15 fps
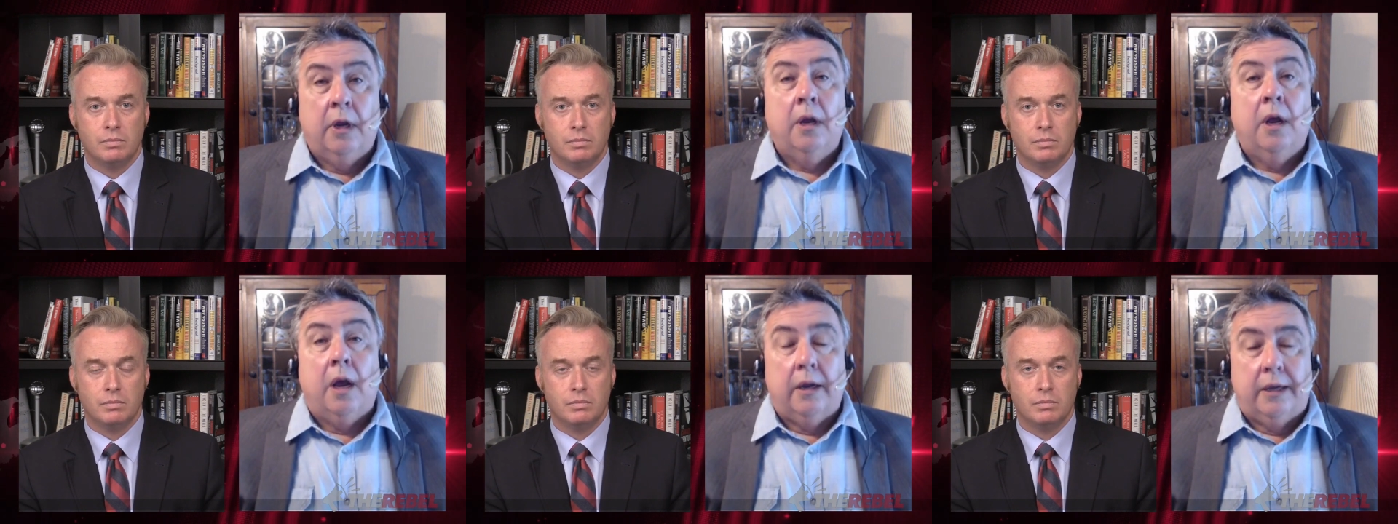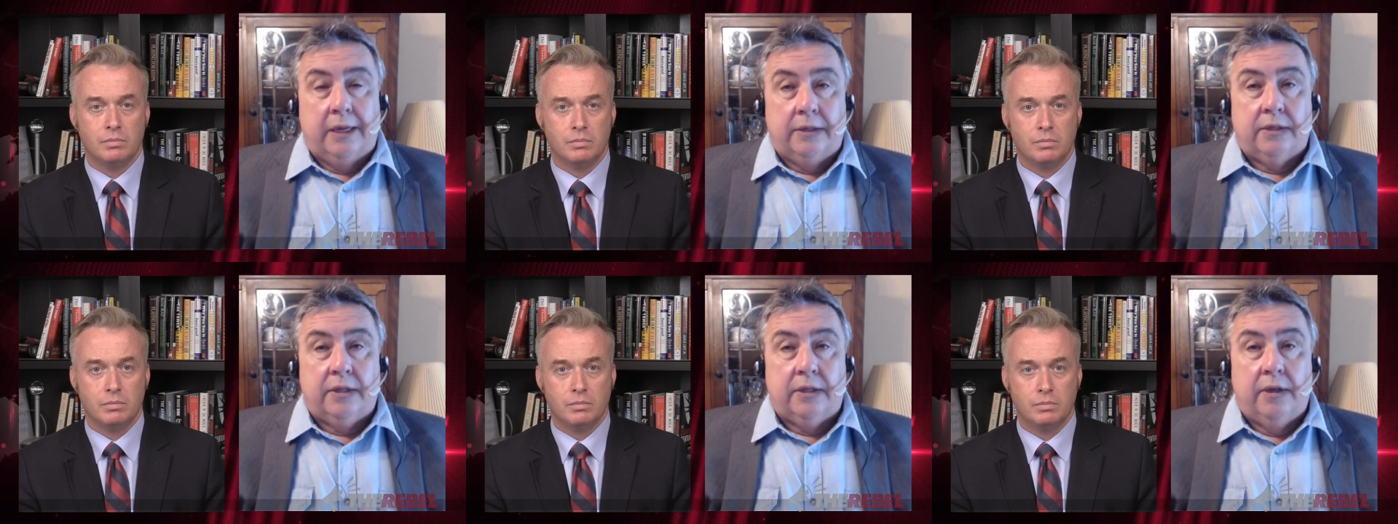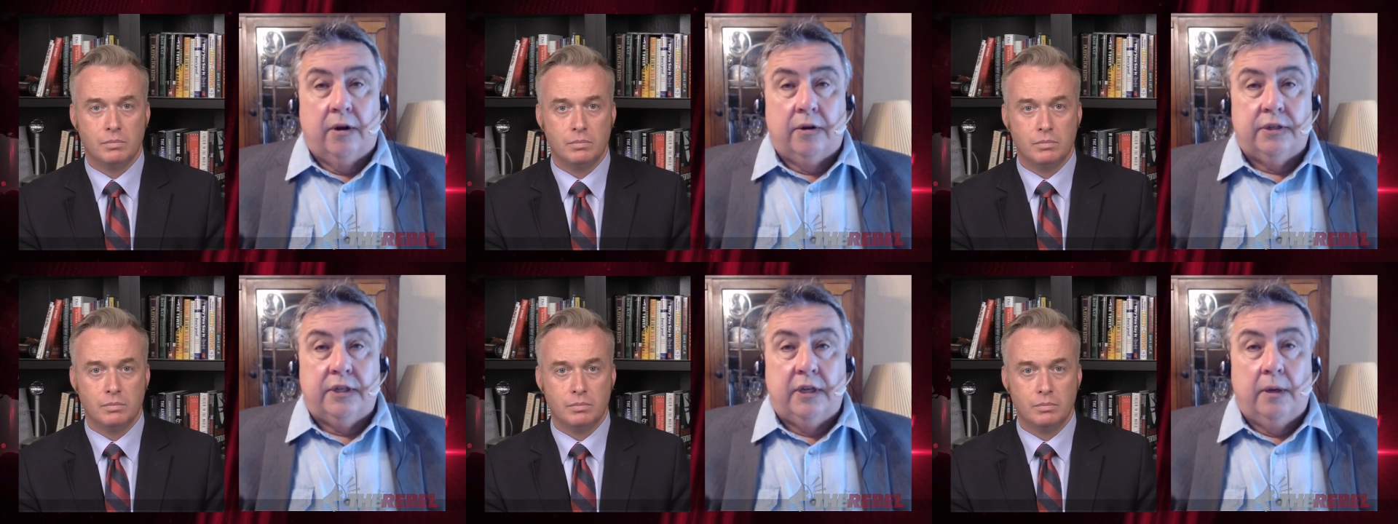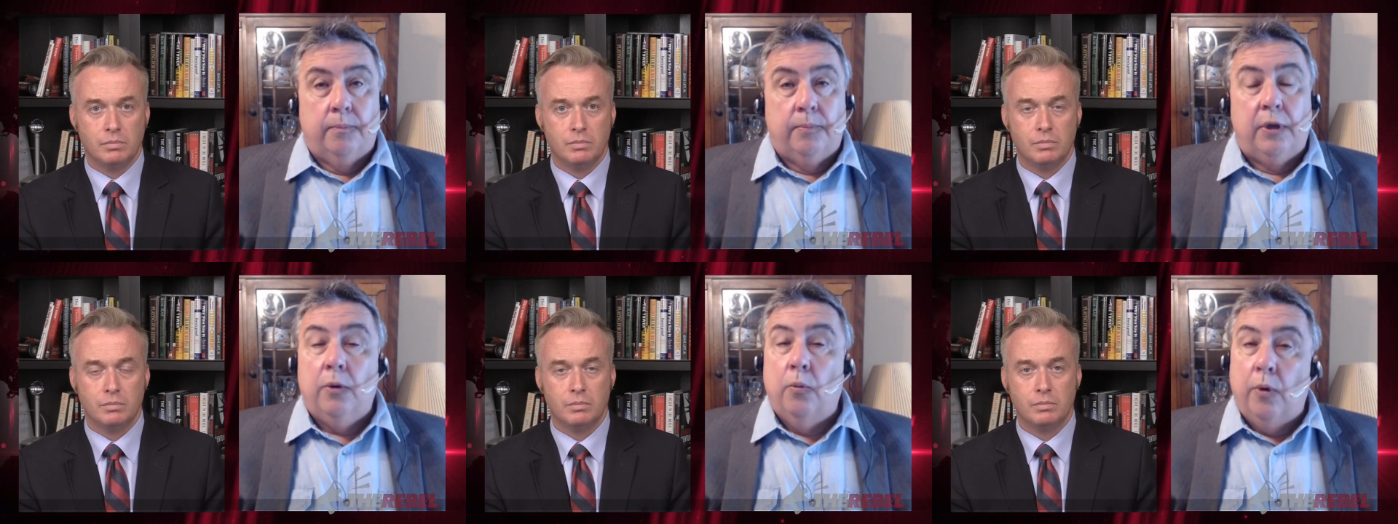Speaker 1: against the
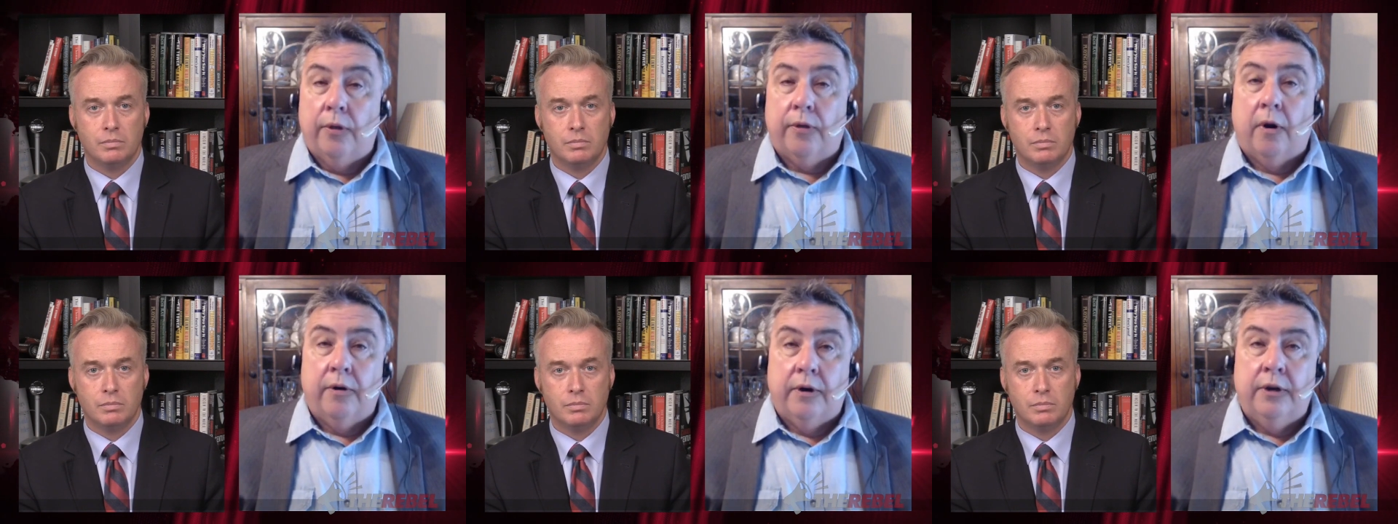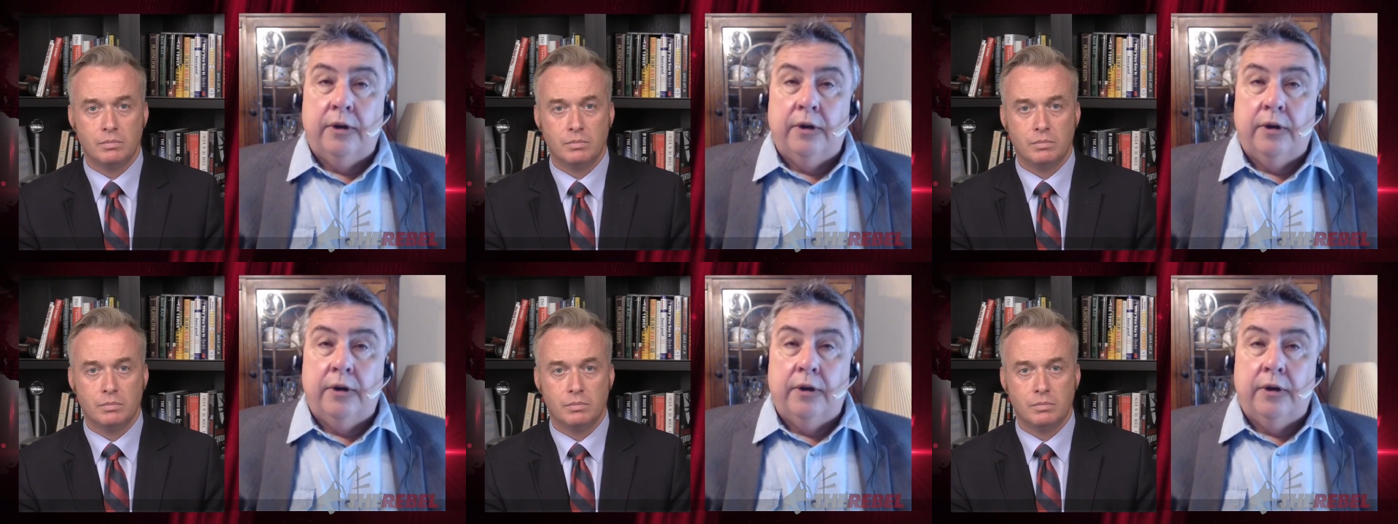RCMP with our